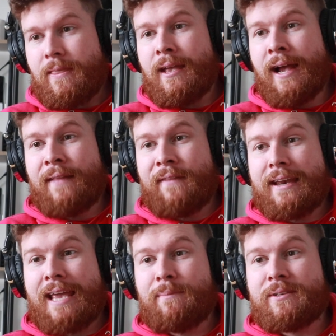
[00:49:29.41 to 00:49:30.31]
And then
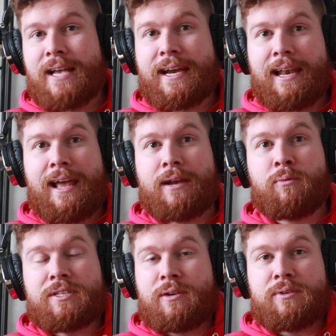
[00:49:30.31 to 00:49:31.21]
came the second leg.
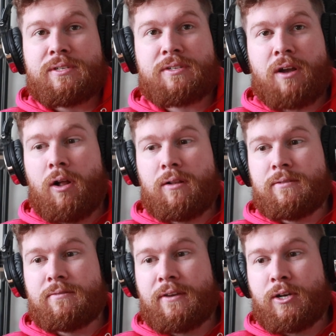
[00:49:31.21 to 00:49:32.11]
Once I was all
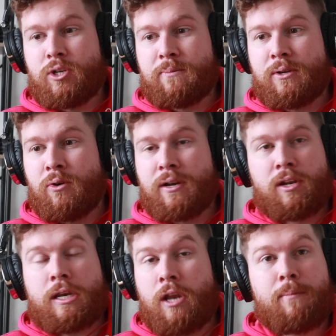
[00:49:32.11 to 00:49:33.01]
finished up in Cork, like
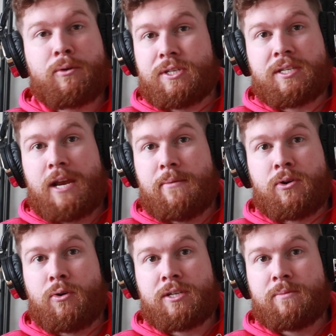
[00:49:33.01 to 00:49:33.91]
not much to say about
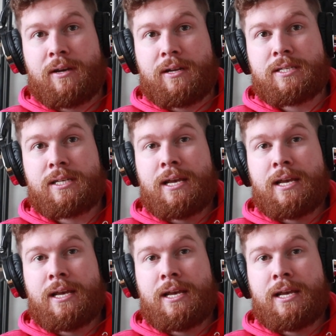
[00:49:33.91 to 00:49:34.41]
Cork, to be honest.